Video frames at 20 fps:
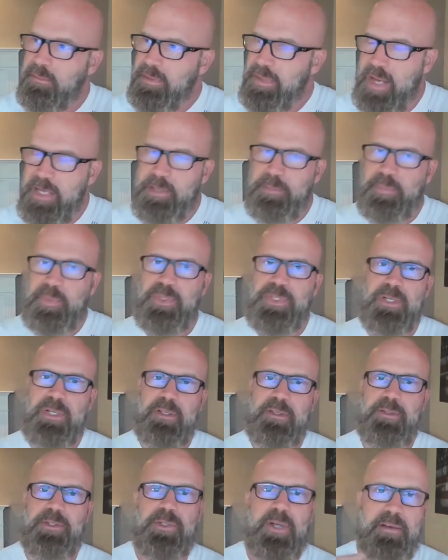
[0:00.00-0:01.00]

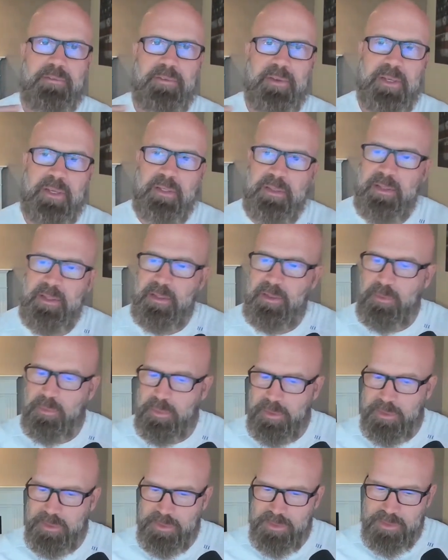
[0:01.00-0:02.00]
90% of the traffic in there
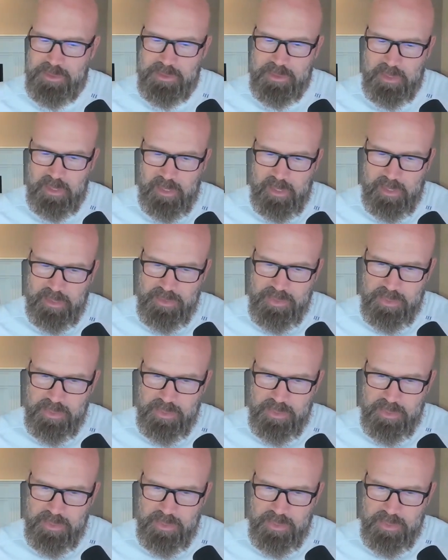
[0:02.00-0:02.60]
was uh,